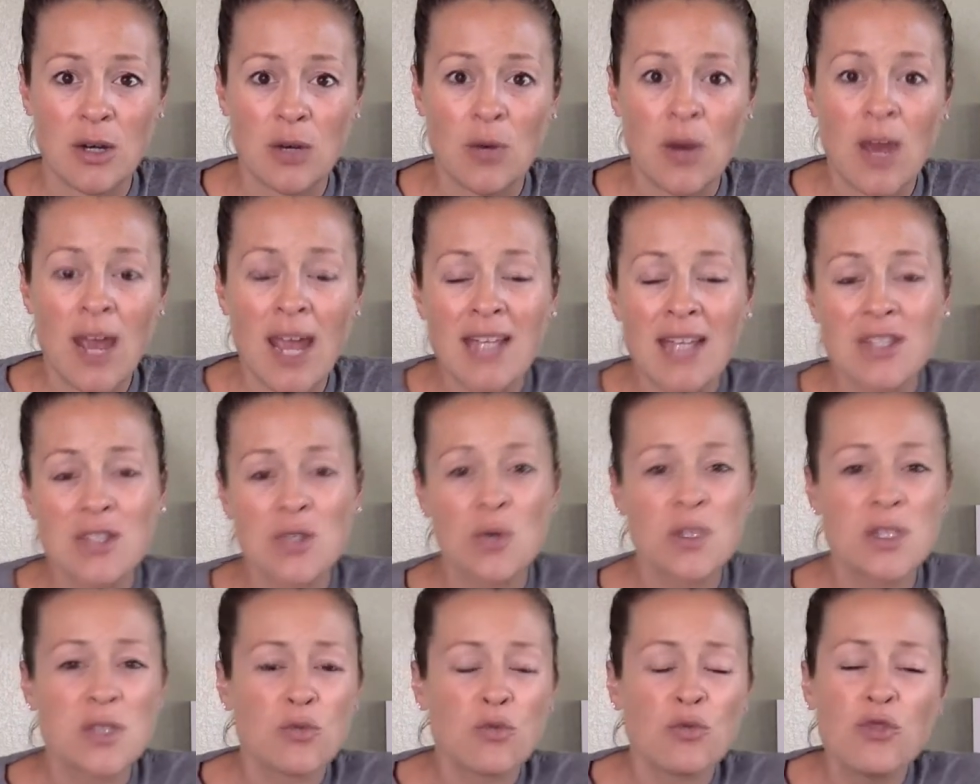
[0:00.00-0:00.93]
Right? So
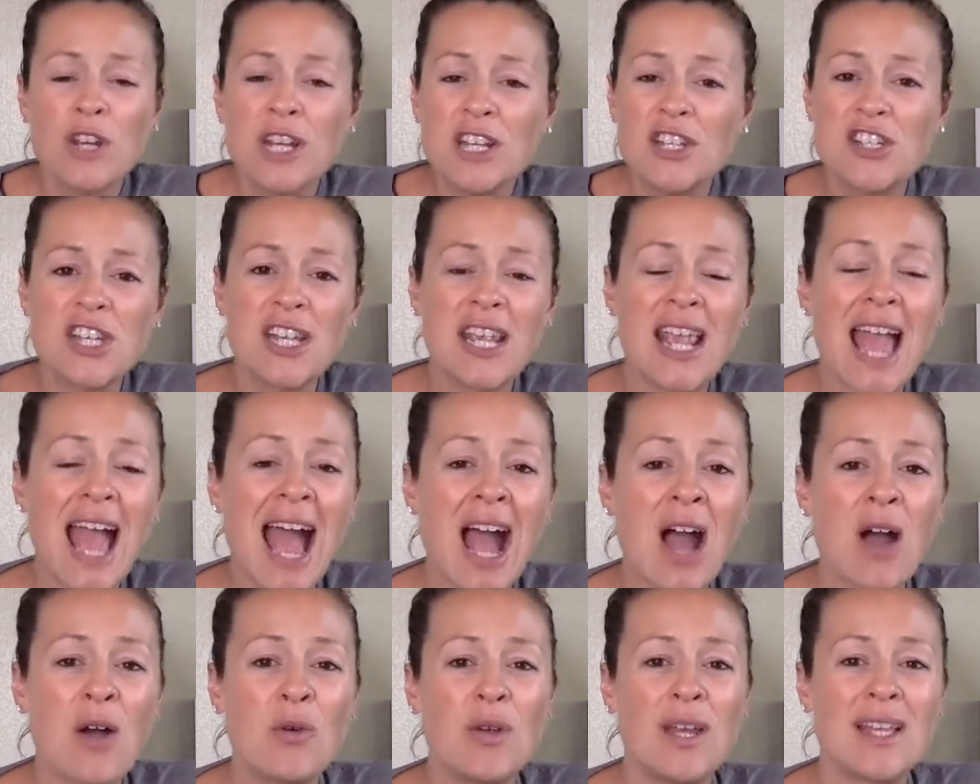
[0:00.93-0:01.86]
it's reaching
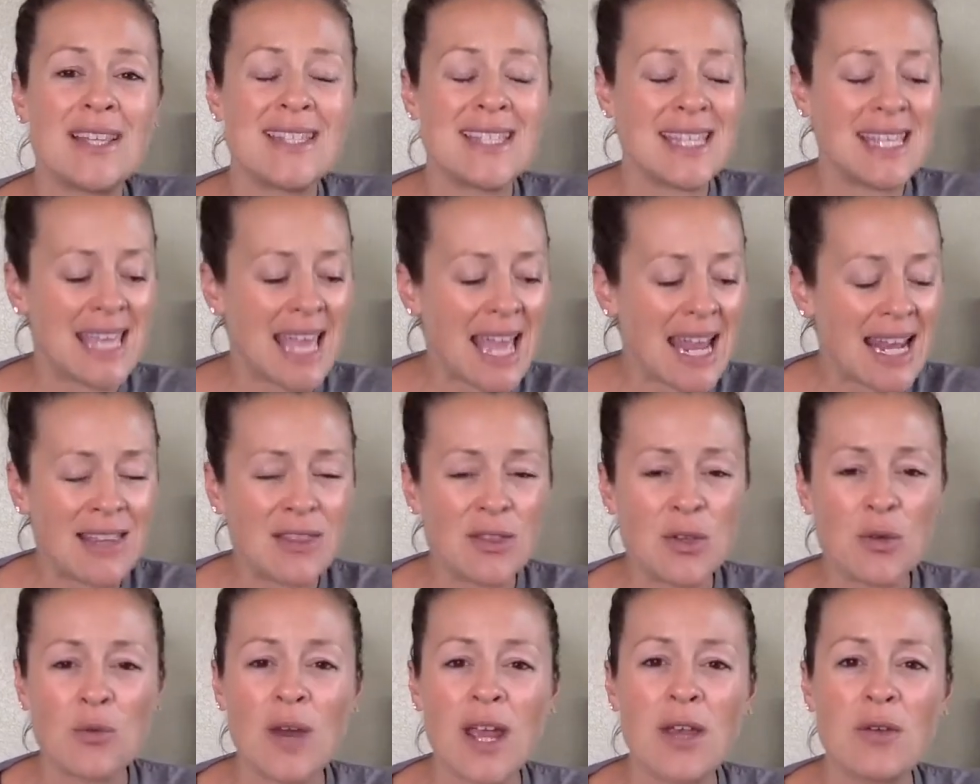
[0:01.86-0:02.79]
out, it's getting
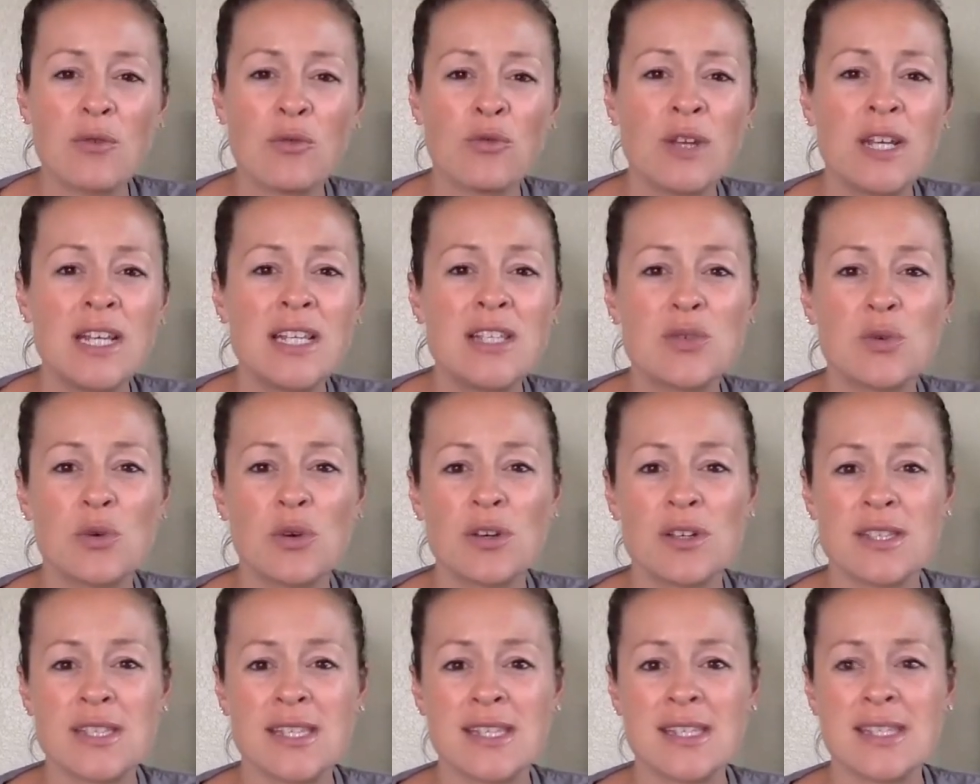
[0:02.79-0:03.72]
the right
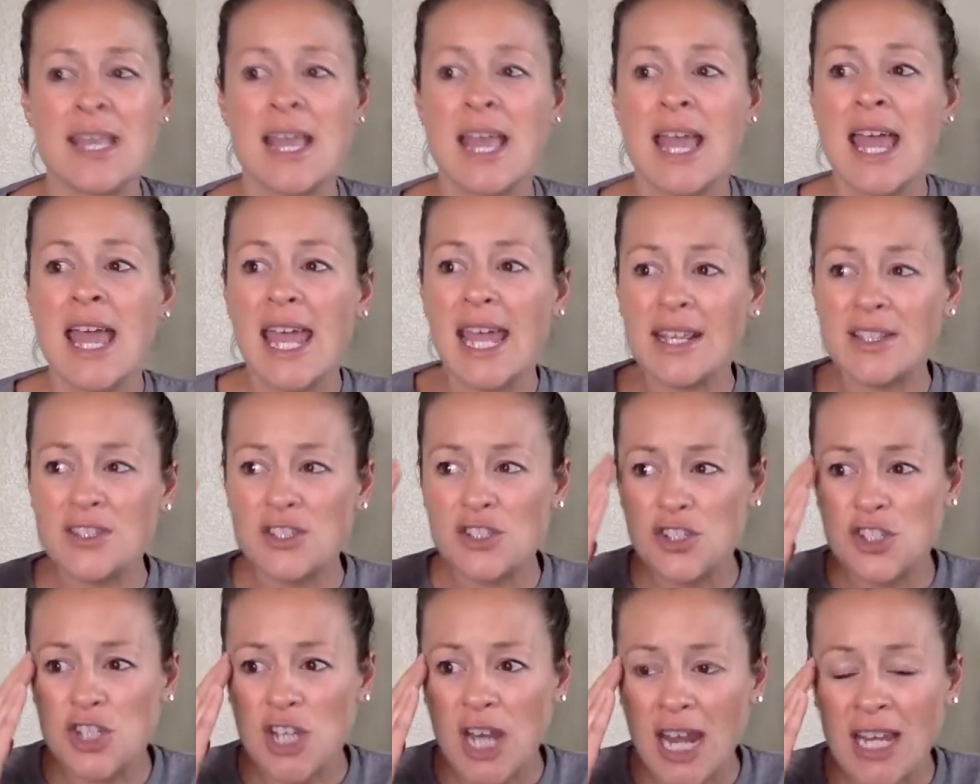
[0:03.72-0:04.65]
resources,
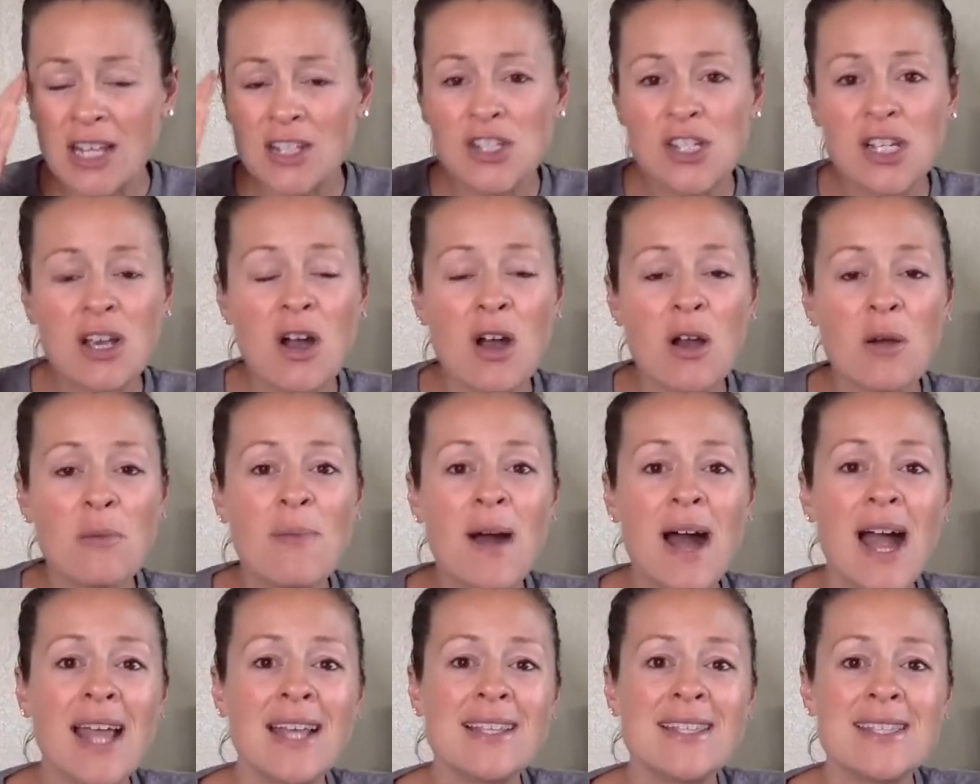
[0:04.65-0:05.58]
it's changing our
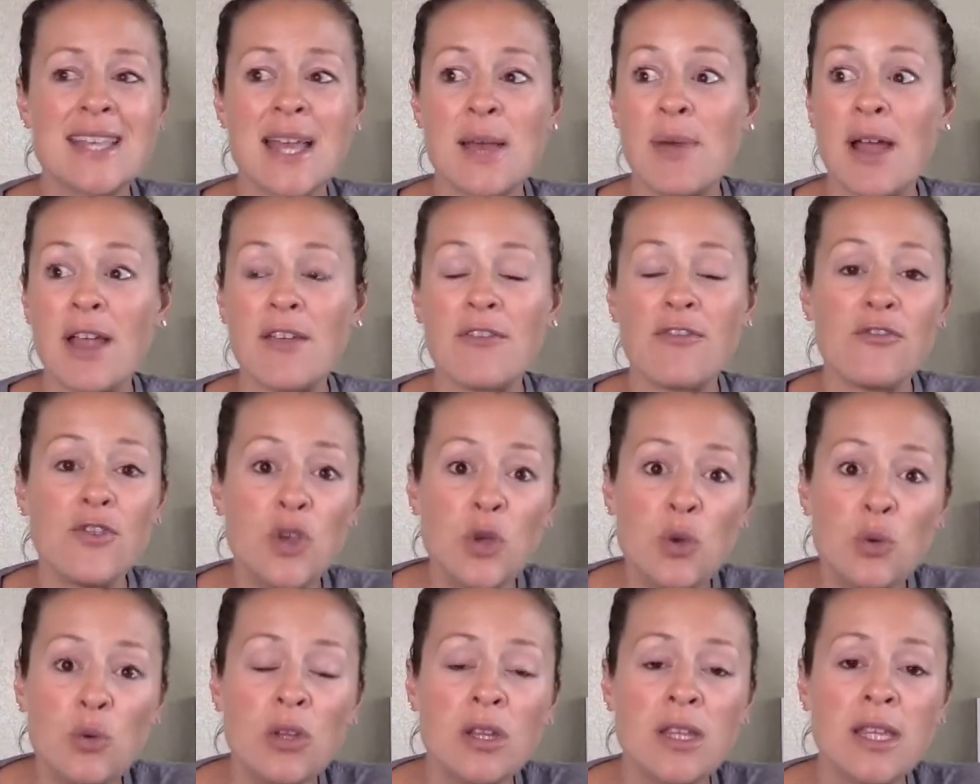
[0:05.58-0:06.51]
mindset by
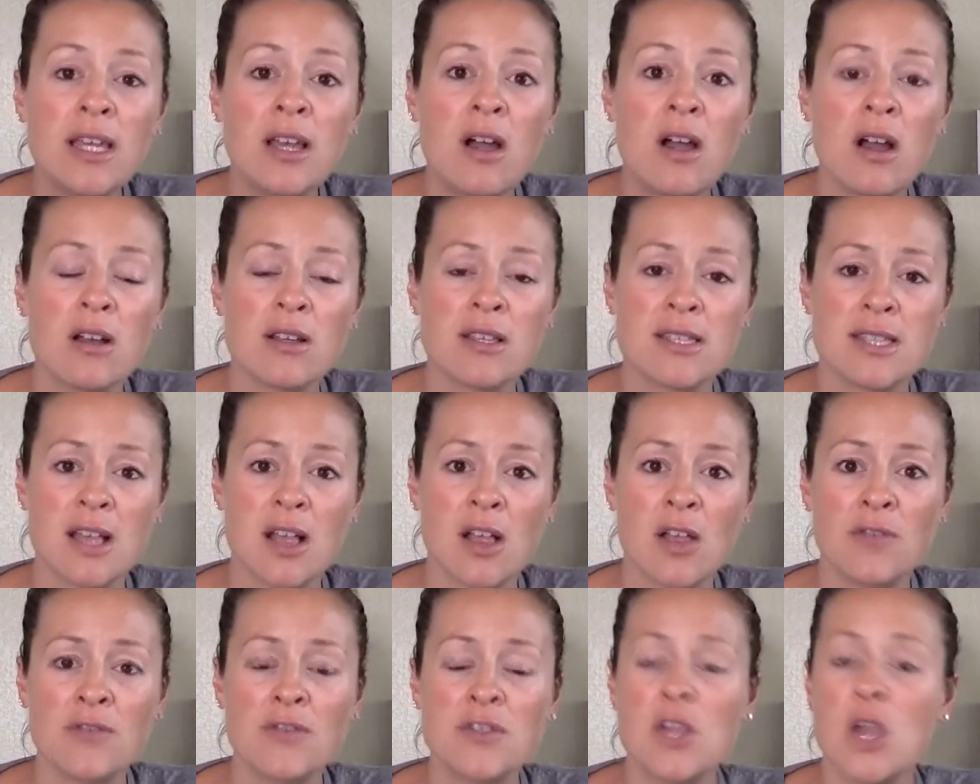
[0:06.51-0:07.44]
fueling
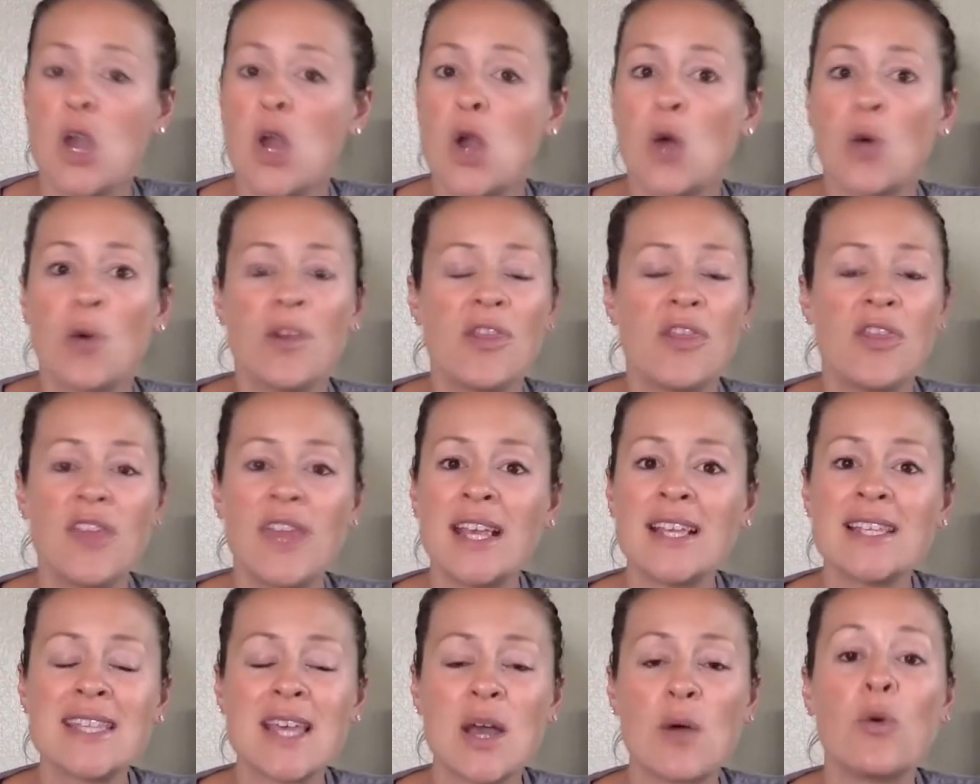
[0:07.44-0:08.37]
ourselves with
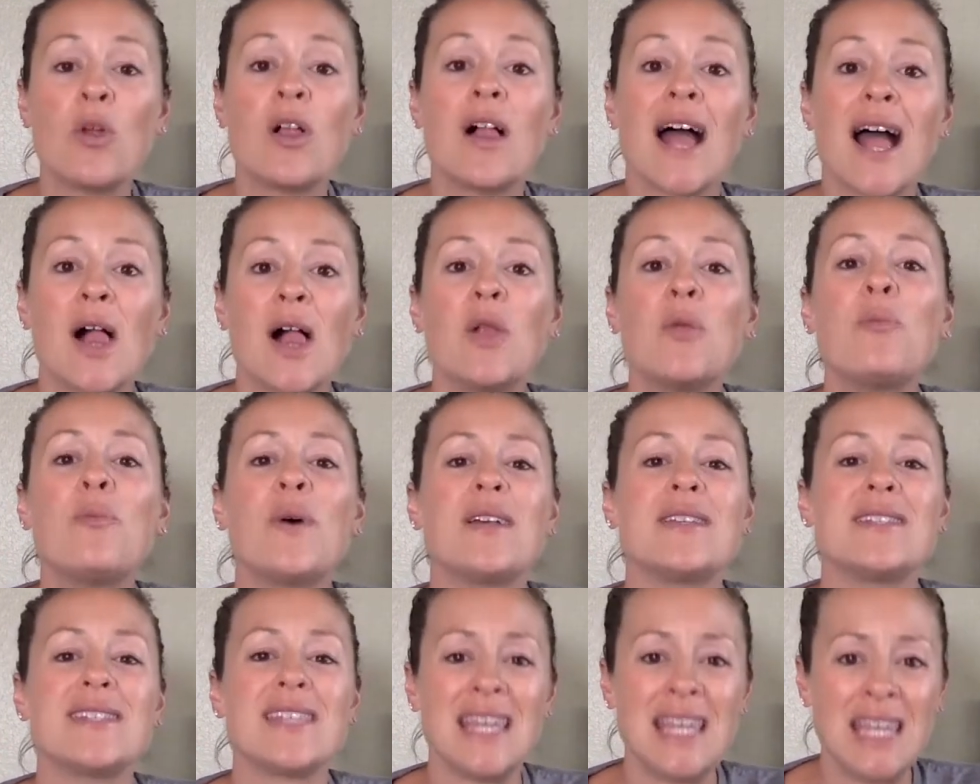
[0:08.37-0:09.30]
things that will help
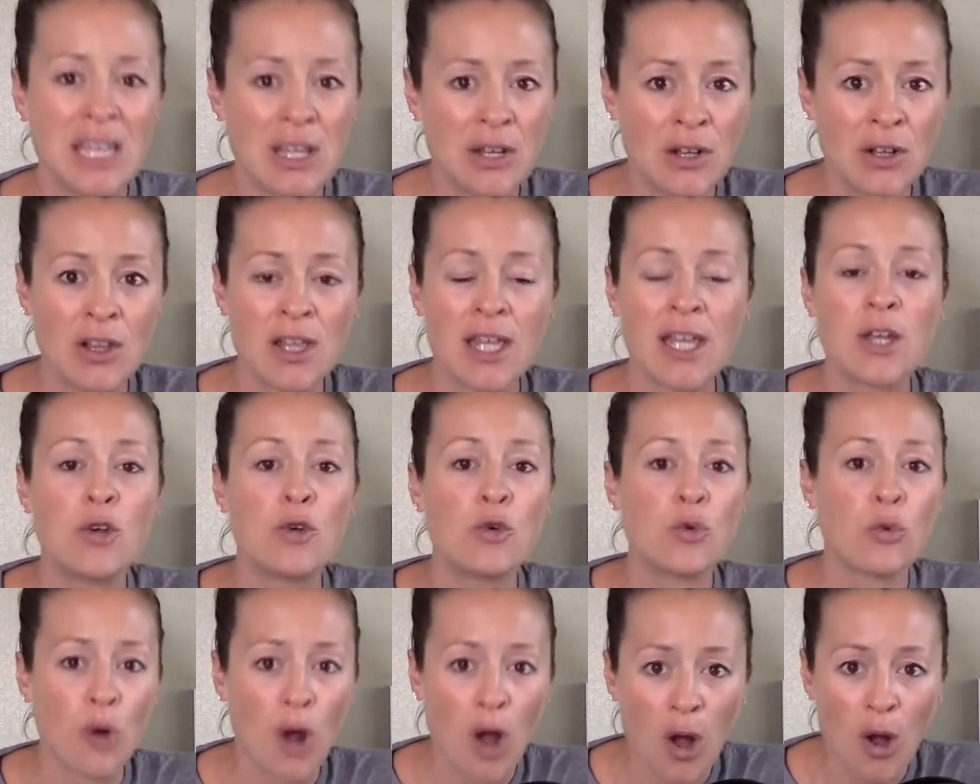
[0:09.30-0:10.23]
us heal and
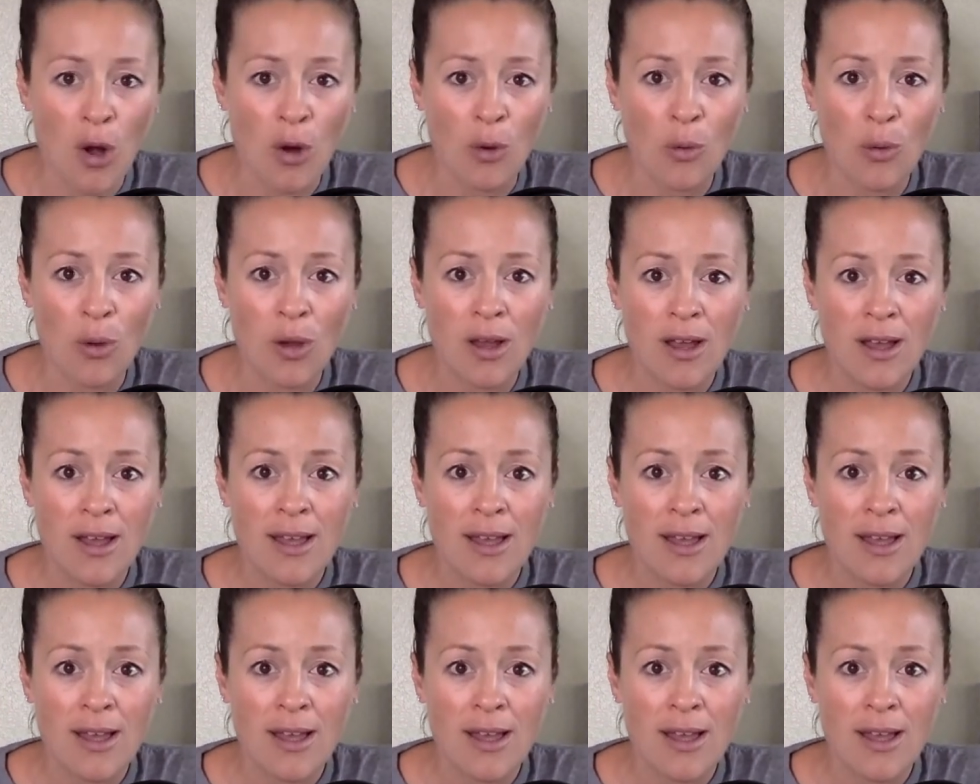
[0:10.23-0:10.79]
grow.